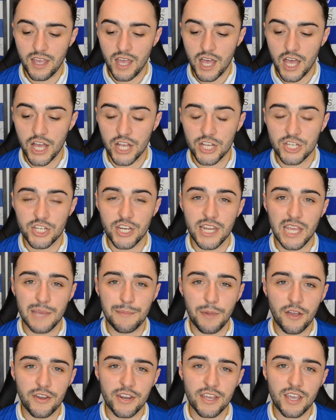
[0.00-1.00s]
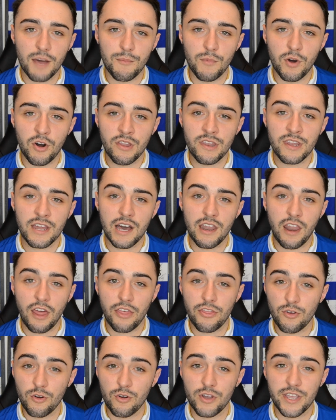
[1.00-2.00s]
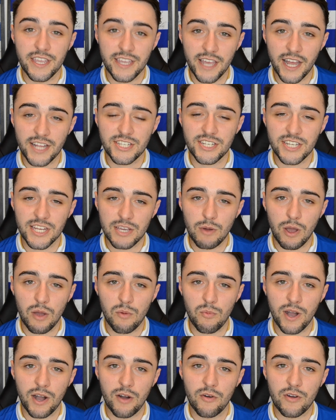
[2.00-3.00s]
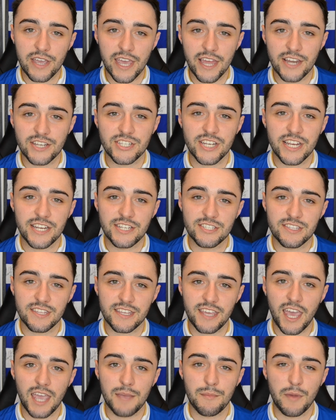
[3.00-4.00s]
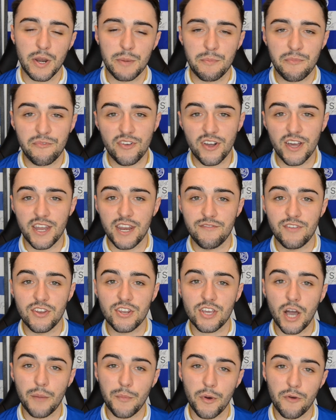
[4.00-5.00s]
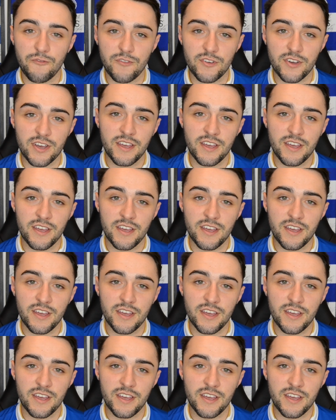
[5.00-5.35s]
Shadipo did come on, and I thought he actually did quite well, again changing the game. I'd have preferred it if he'd come on for